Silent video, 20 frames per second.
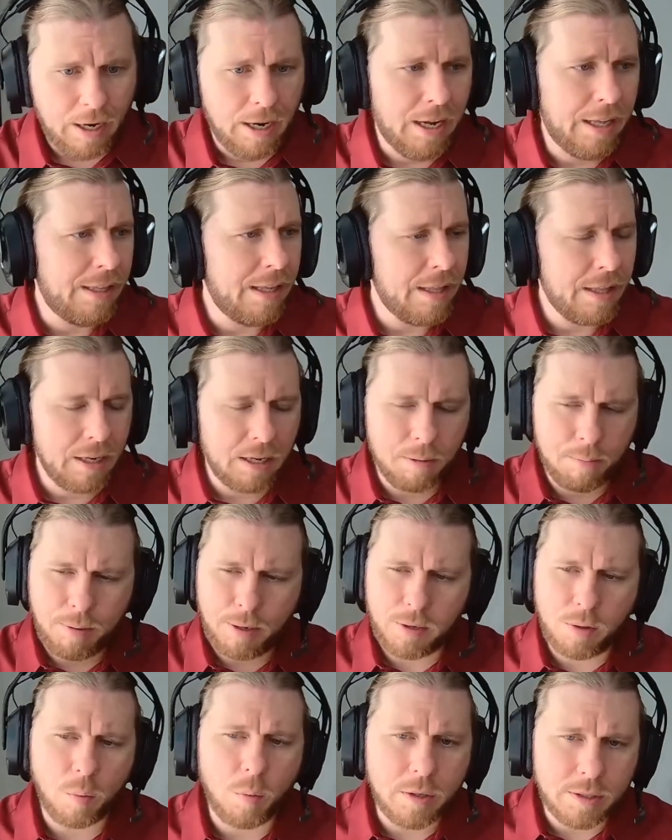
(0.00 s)
And then they can
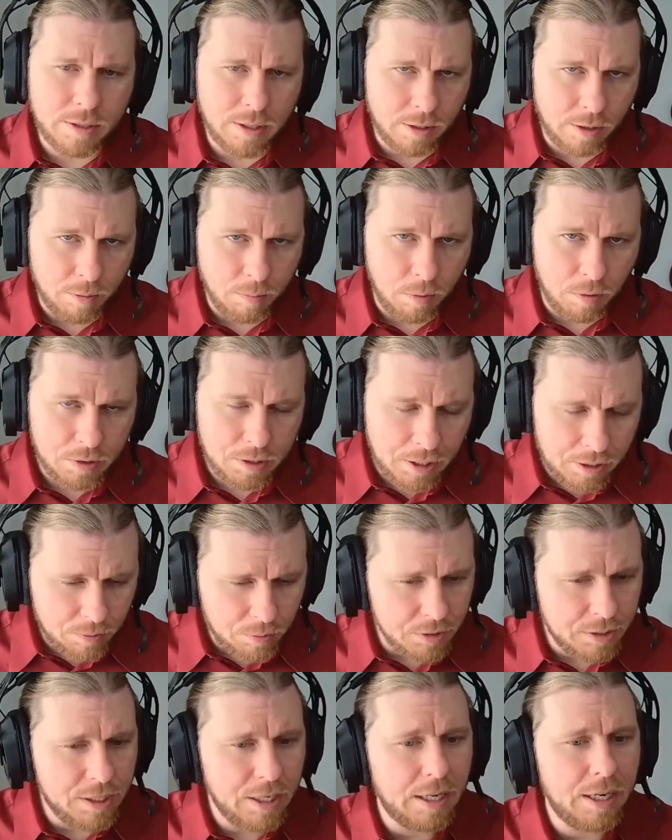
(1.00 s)
pick the ones that they're most
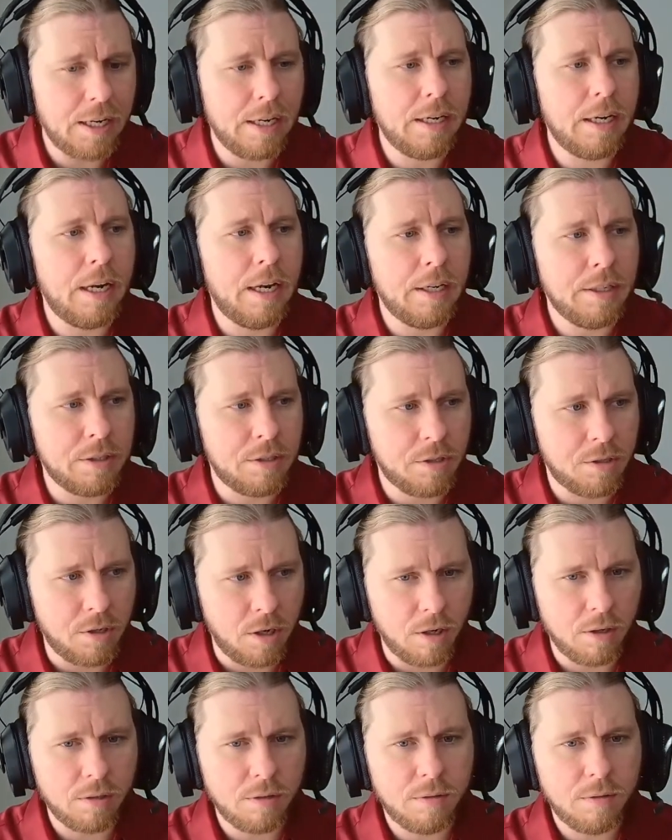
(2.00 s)
interested in and
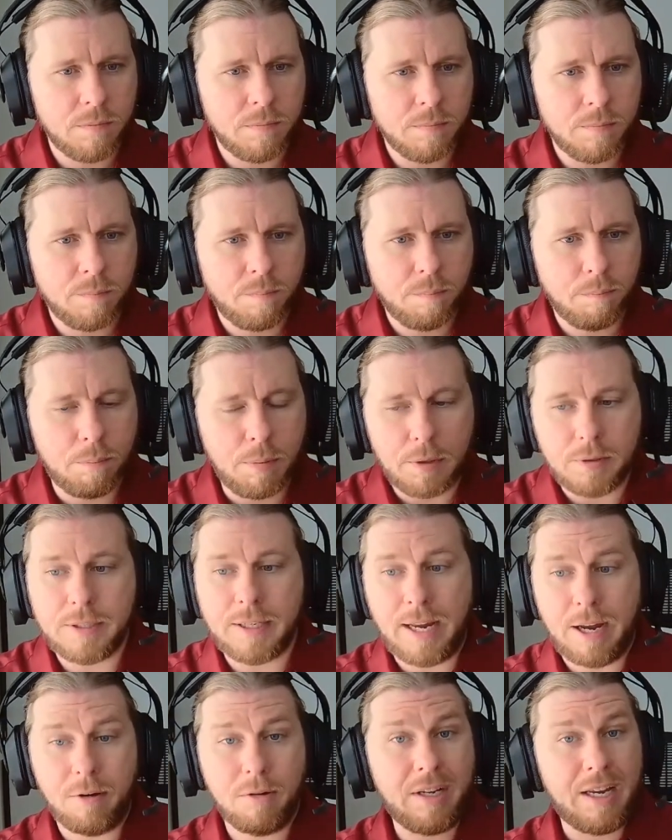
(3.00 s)
start
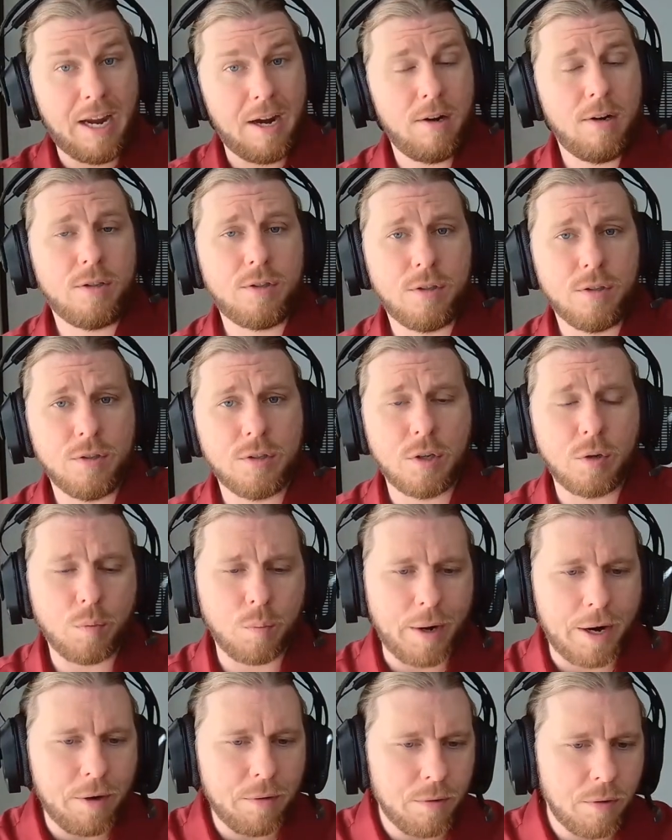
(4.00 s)
building out characters
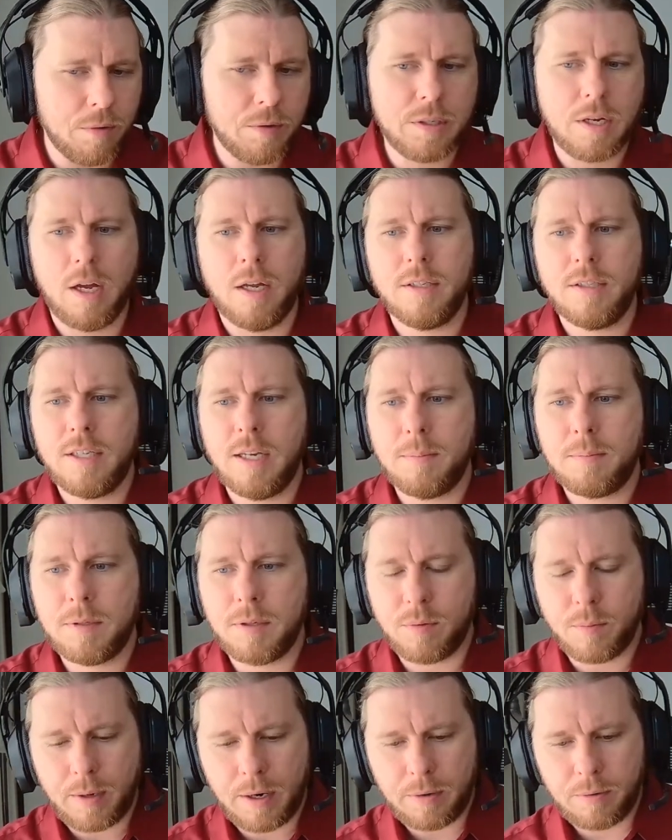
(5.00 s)
around those concepts
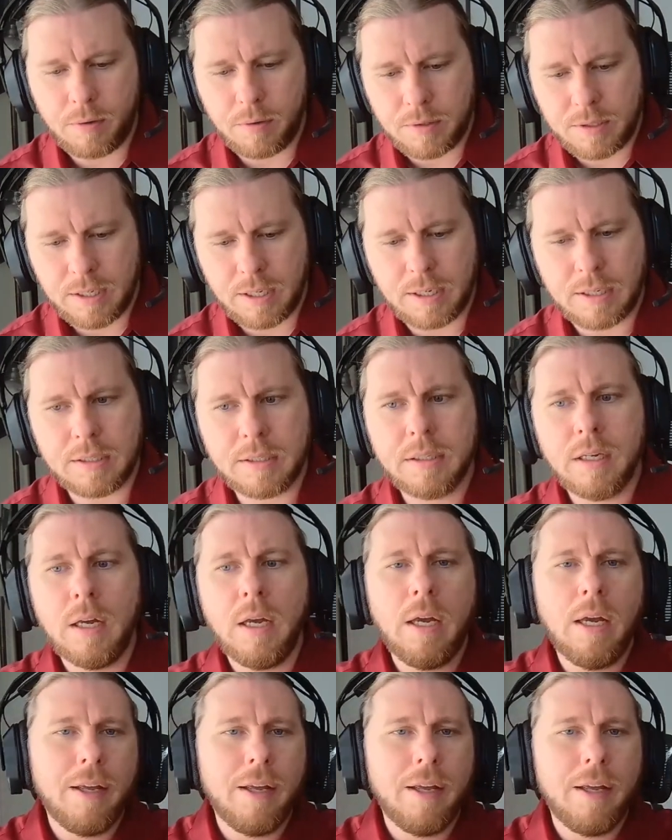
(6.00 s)
and around those things.